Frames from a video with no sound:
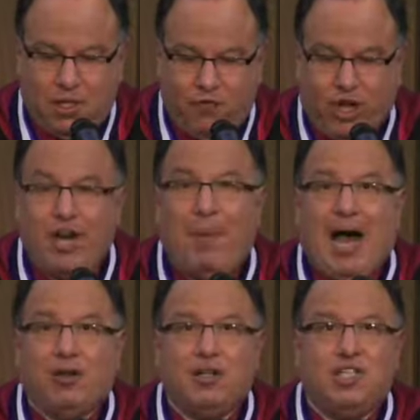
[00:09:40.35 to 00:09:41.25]
Forget
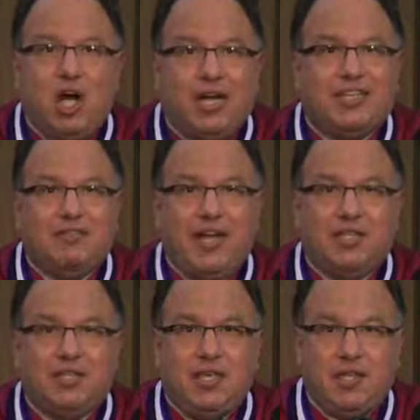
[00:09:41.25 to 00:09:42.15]
about a daunting
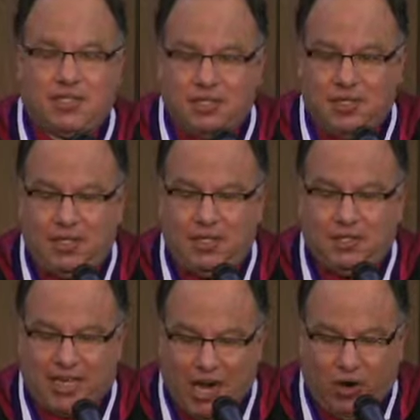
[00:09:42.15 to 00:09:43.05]
legacy, this is a
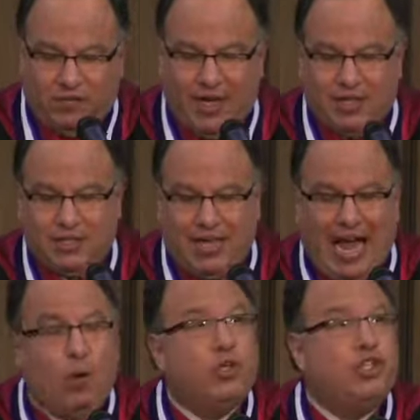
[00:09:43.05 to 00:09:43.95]
scary legacy.
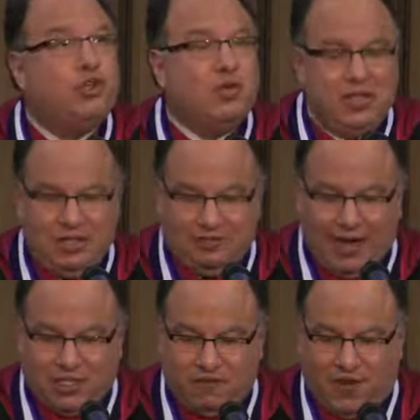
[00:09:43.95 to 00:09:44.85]
How would you
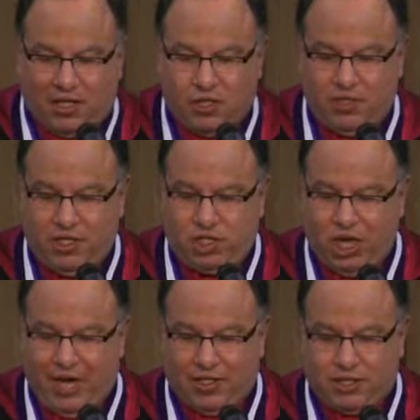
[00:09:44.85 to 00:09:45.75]
like to follow these
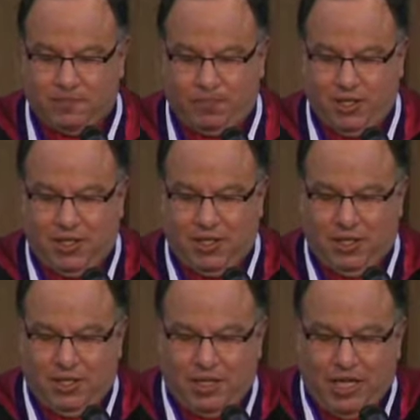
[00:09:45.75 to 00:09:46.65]
giants?
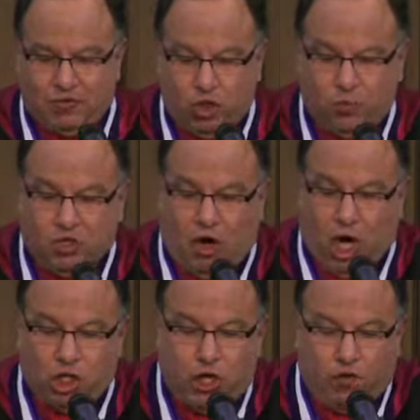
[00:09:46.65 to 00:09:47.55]
It looms
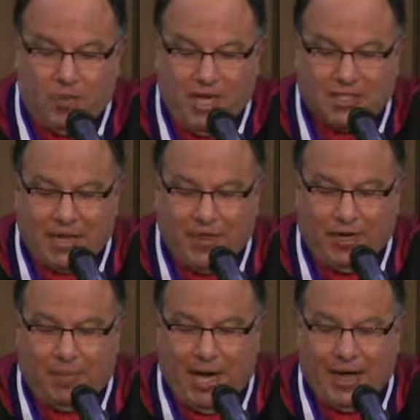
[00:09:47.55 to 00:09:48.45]
large over me as I think
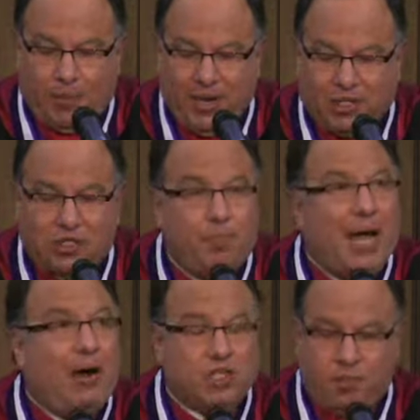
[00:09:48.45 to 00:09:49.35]
about how best to
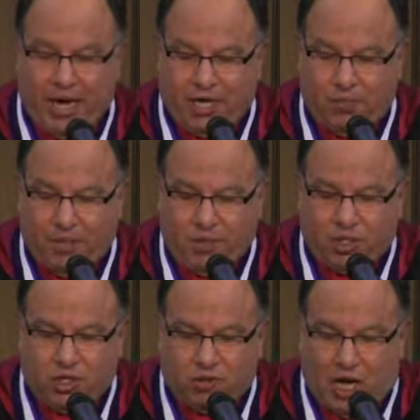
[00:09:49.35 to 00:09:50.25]
balance my commitments
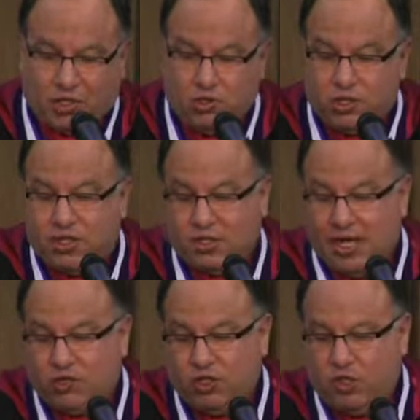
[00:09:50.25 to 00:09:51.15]
to the law school,
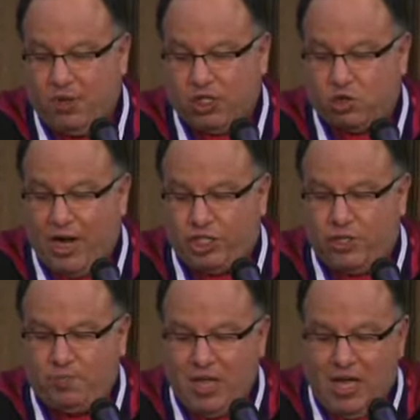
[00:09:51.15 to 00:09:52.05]
successful
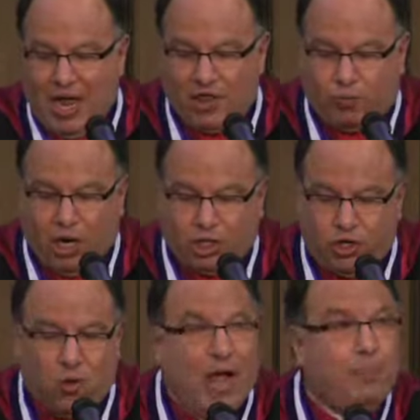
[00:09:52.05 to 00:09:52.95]
administration, and the pressure
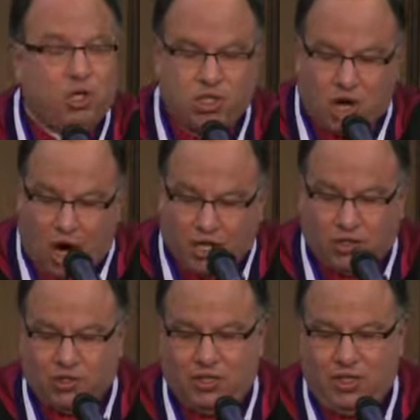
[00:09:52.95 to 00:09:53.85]
to write books and
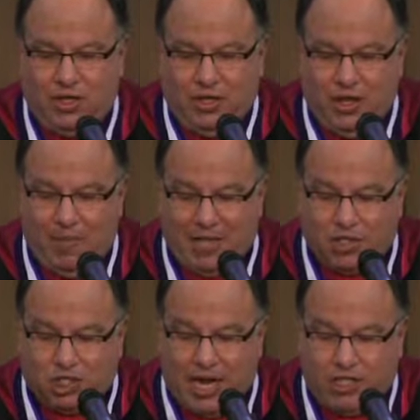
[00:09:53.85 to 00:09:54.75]
articles and make the
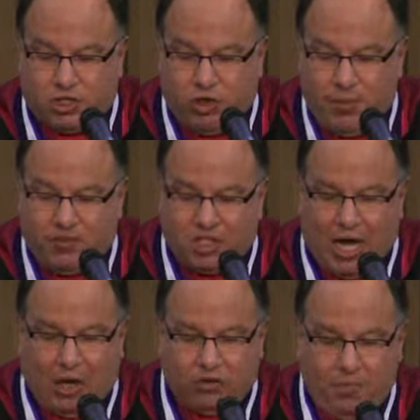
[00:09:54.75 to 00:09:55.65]
steady stream of
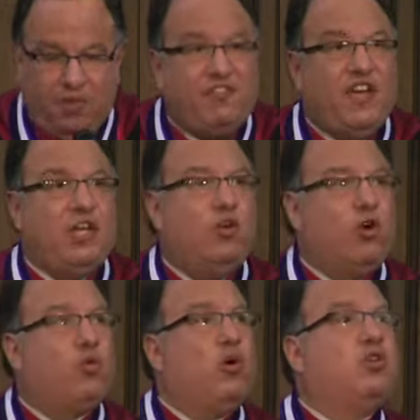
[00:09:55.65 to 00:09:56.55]
scholarly befitting
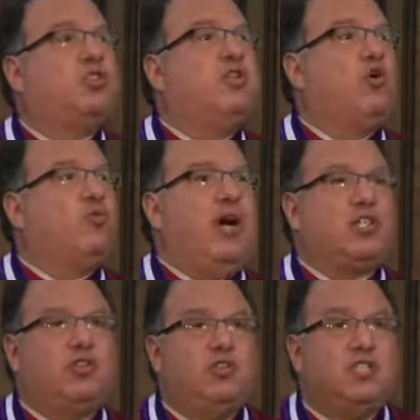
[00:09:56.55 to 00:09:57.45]
Northwest,
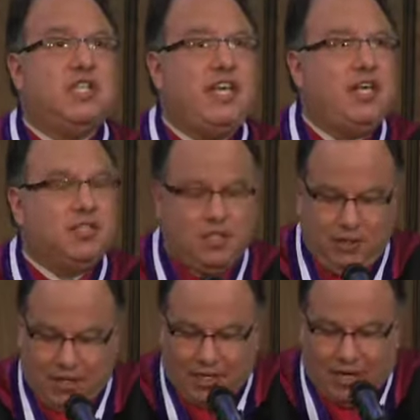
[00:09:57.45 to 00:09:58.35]
Northwestern's deans
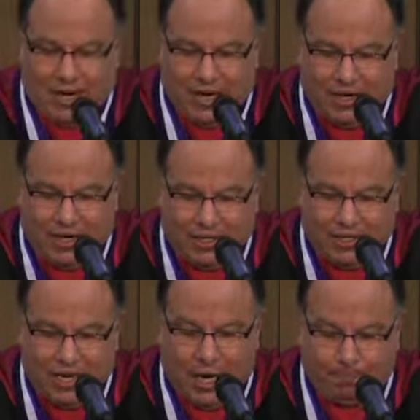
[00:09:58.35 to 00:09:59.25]
uh, uh, to
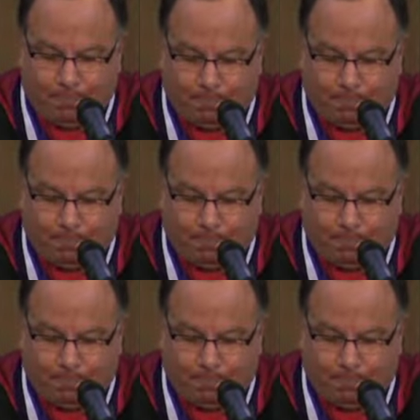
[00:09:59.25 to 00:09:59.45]
come.